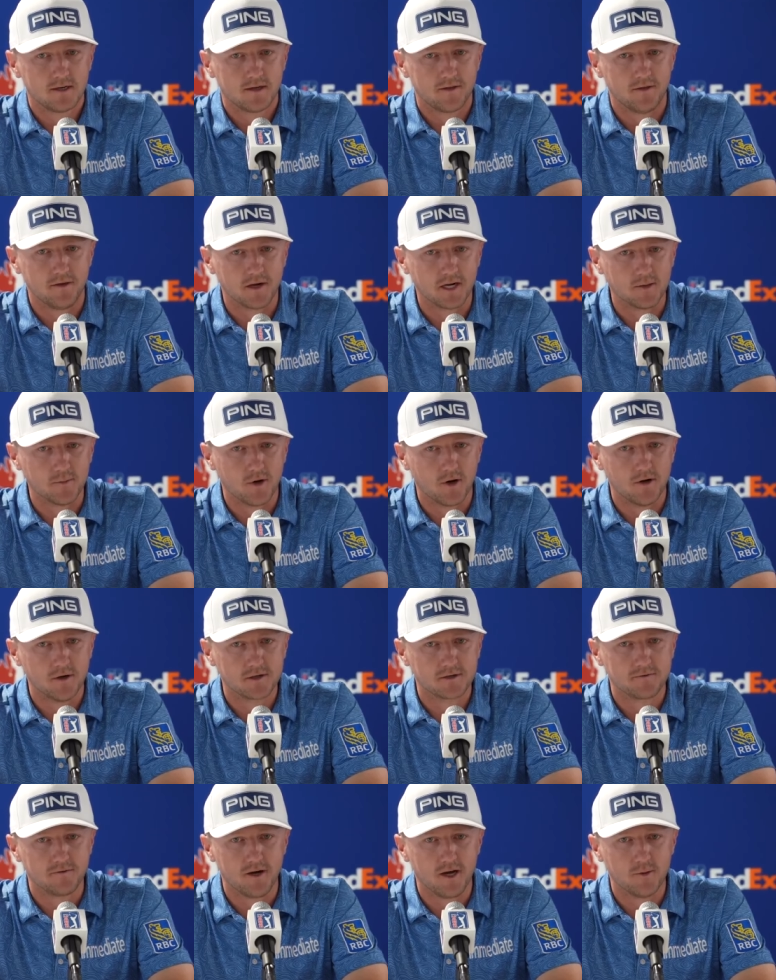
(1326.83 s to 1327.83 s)
thinking about
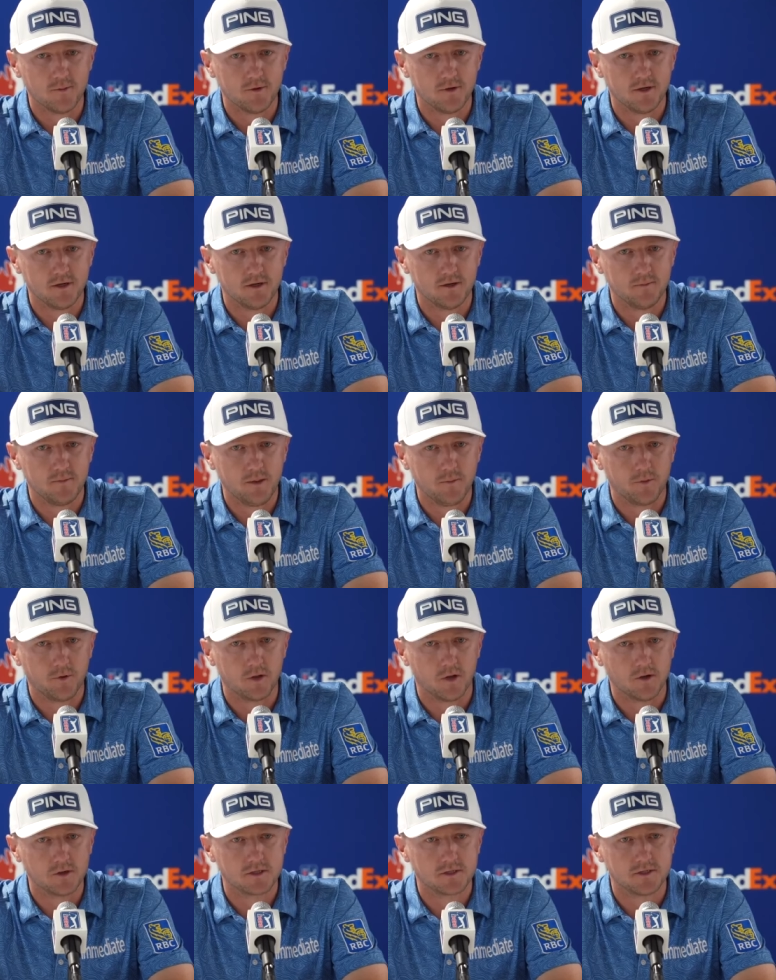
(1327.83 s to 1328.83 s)
his family and people
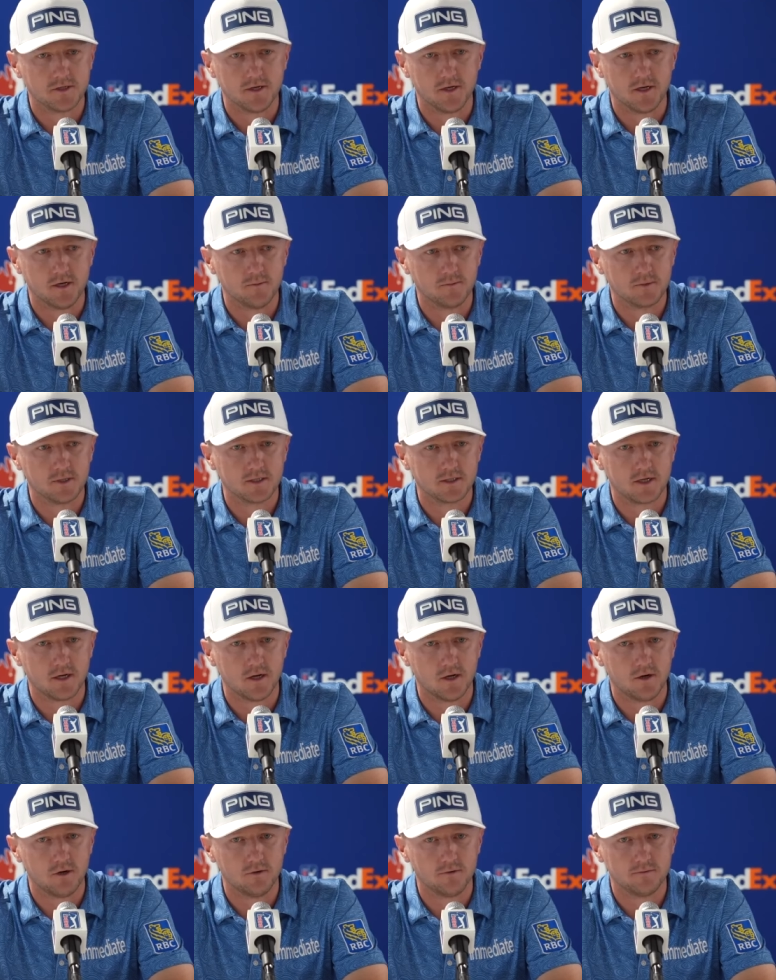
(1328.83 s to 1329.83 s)
close to him, because I
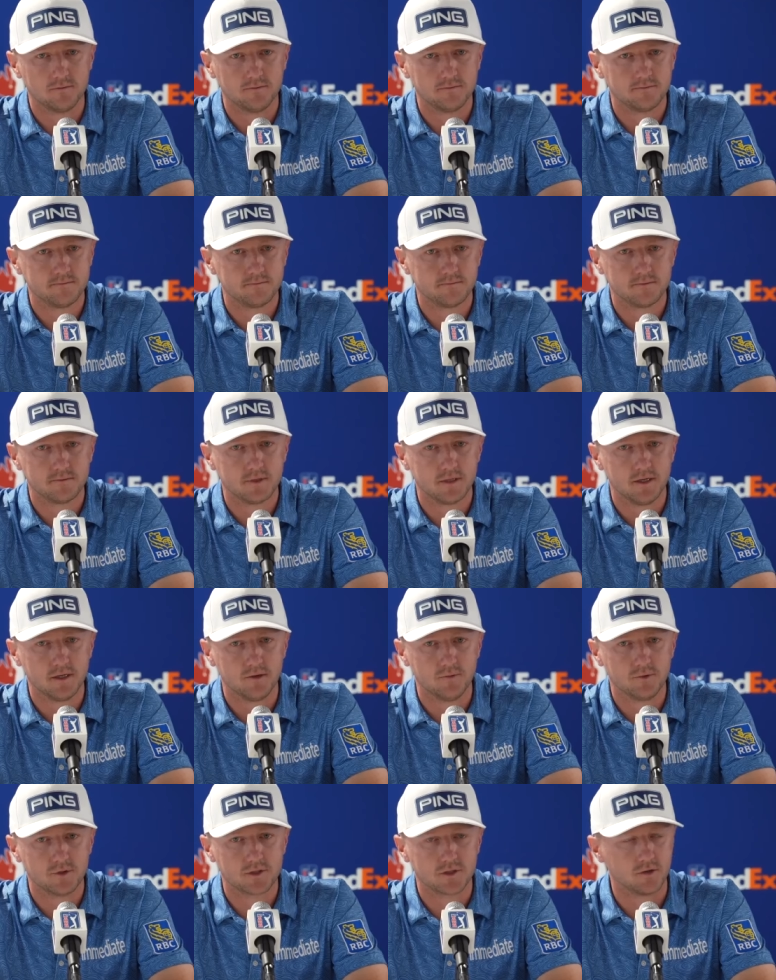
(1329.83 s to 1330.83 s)
know
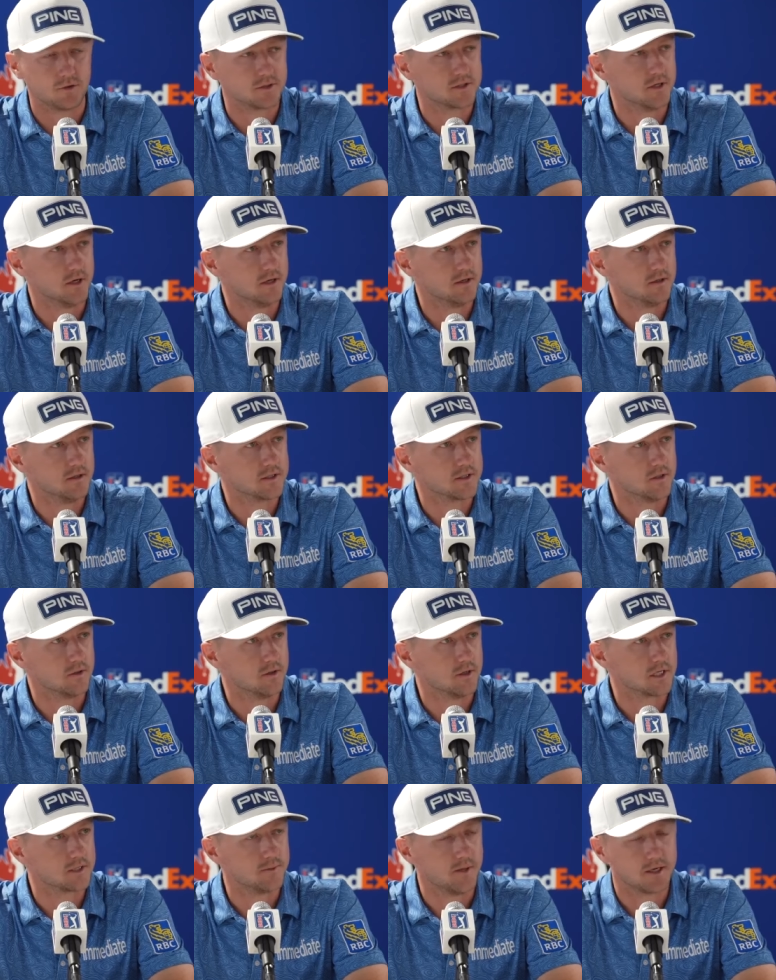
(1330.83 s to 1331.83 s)
it was so sudden, so
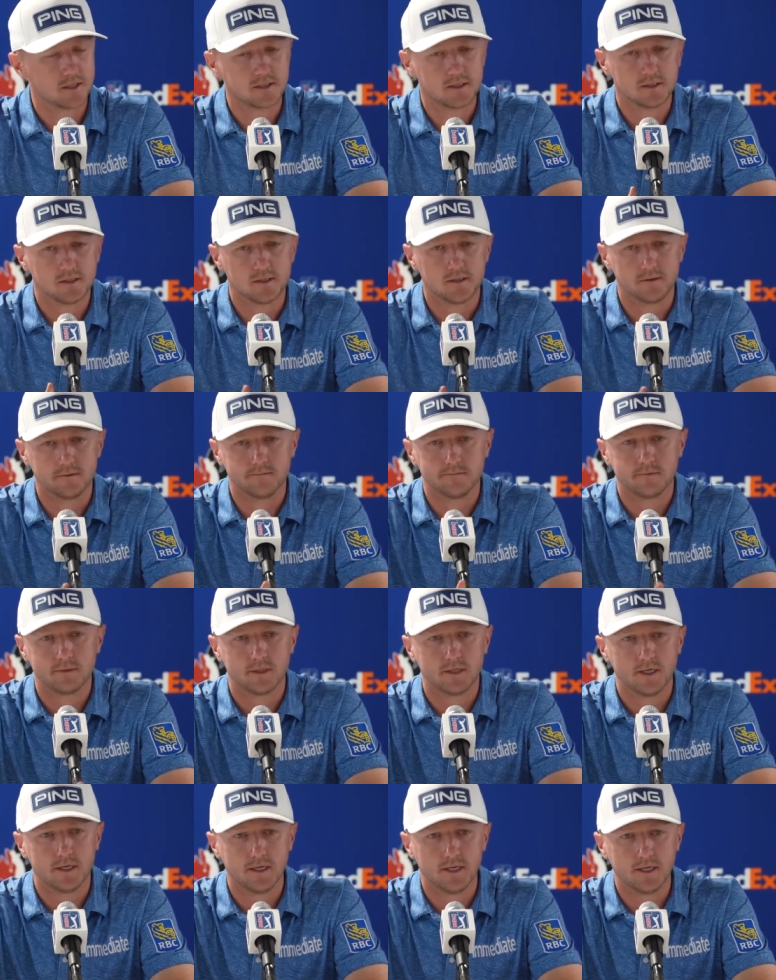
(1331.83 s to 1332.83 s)
unexpected, and
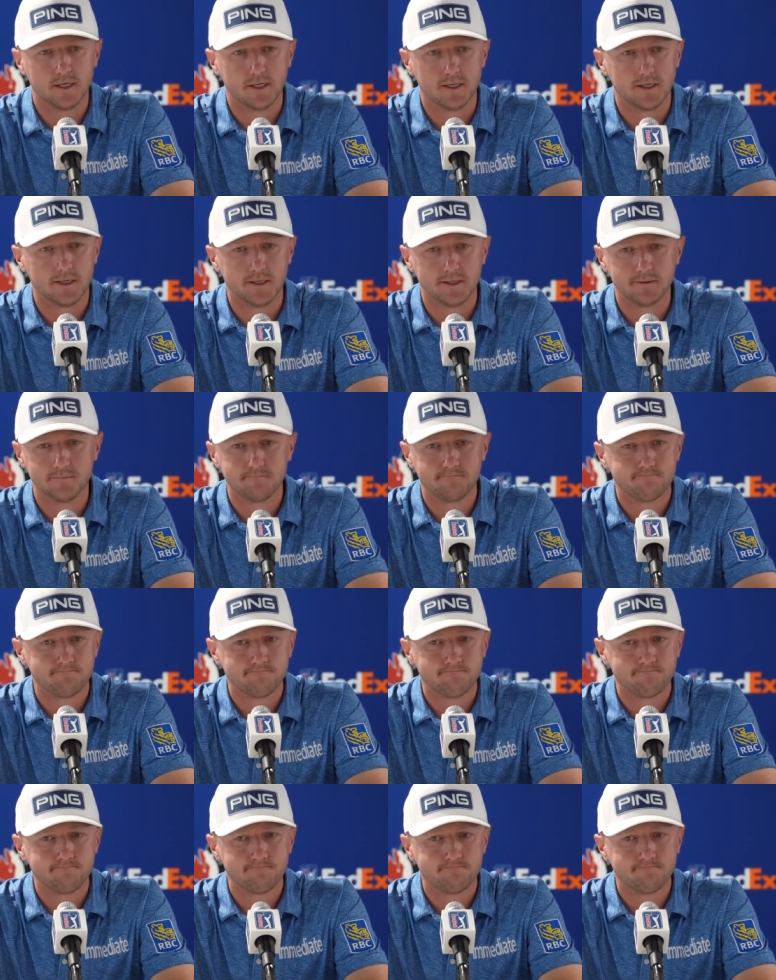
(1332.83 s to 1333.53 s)
I